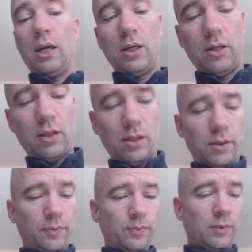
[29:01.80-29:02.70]
and
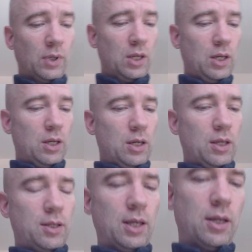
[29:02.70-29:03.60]

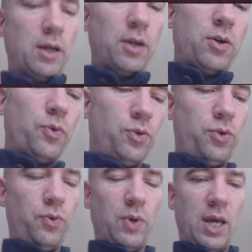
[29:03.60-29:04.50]
then I go
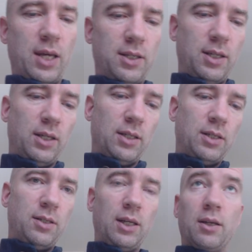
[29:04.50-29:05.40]
to
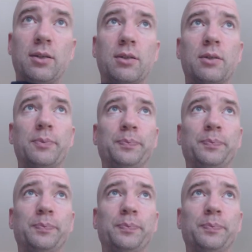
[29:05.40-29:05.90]
86.